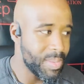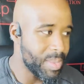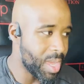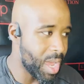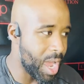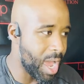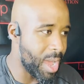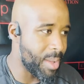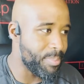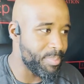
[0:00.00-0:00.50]

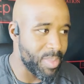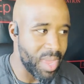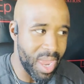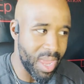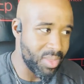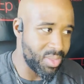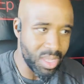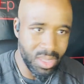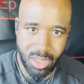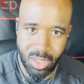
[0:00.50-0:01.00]
And
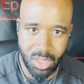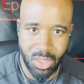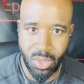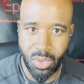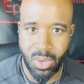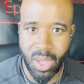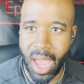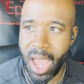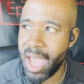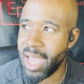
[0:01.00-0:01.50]
then the two
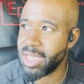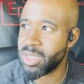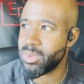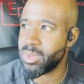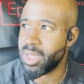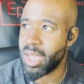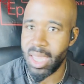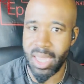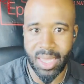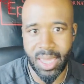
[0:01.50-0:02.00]
guys
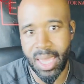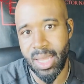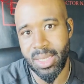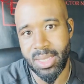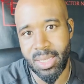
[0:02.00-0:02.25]
would like get